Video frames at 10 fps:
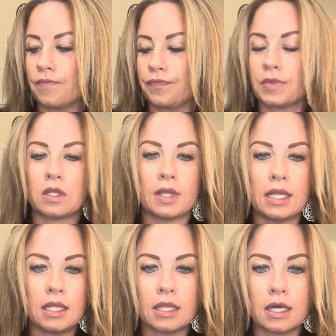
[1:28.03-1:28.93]
the
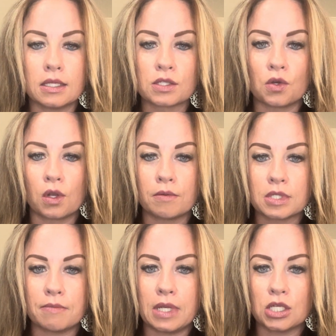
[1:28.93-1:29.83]
lady that sold them
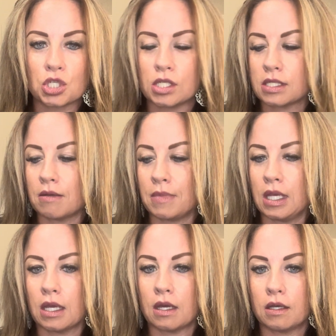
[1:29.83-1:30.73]
to me, she sent
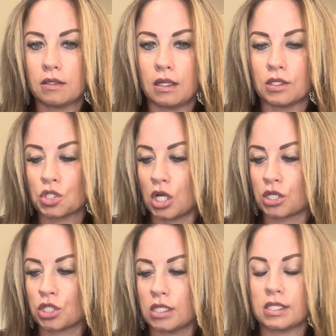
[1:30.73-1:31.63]
me
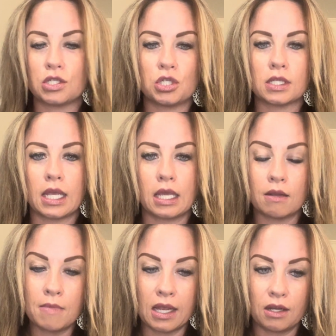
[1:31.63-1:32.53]
instructions, and she's like, get a
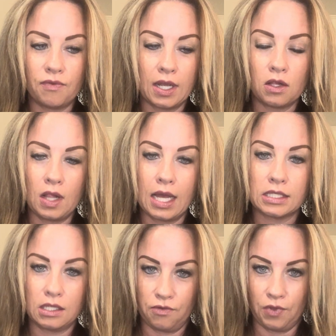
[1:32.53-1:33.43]
magnifying
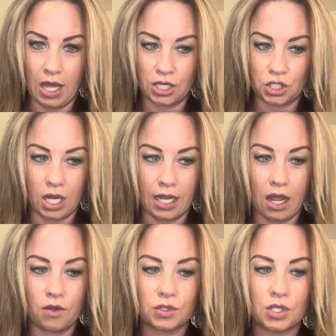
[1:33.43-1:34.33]
glass and a flashlight
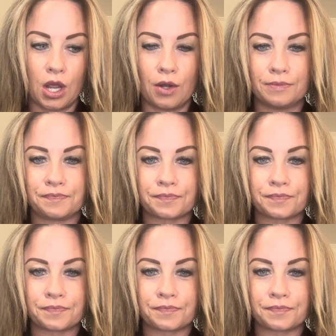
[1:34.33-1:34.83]
out. So